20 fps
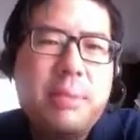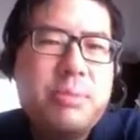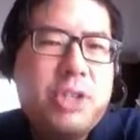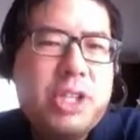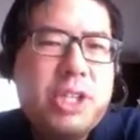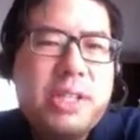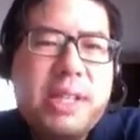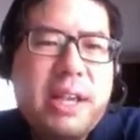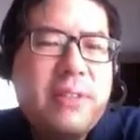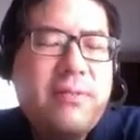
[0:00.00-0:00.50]

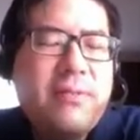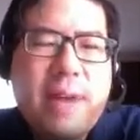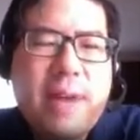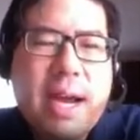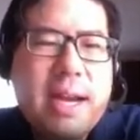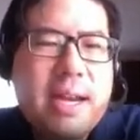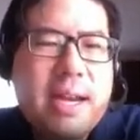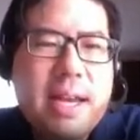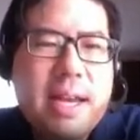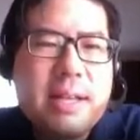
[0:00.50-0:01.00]
just like
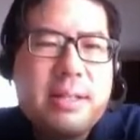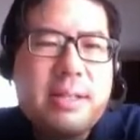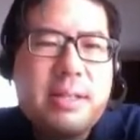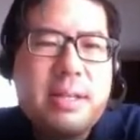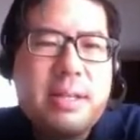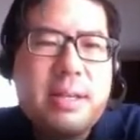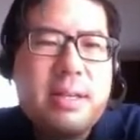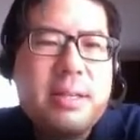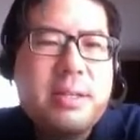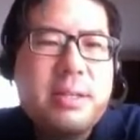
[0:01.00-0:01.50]

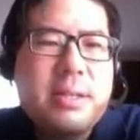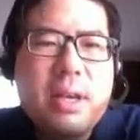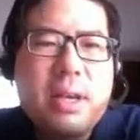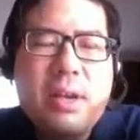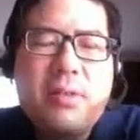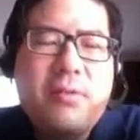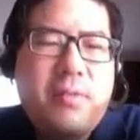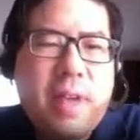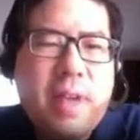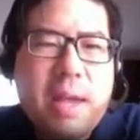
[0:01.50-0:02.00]
finances,
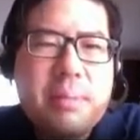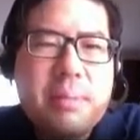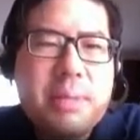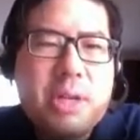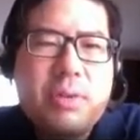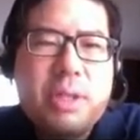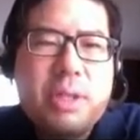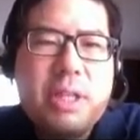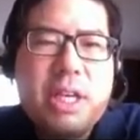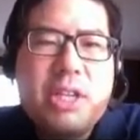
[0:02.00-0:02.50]

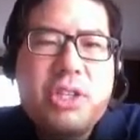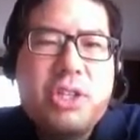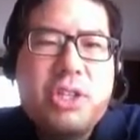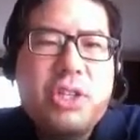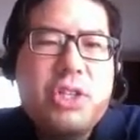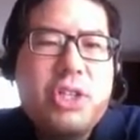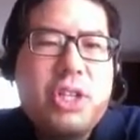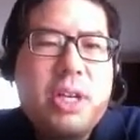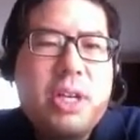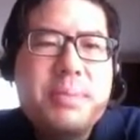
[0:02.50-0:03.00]
family
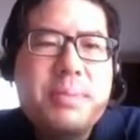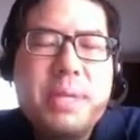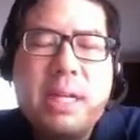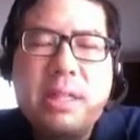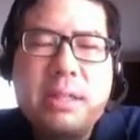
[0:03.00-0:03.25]
relationships,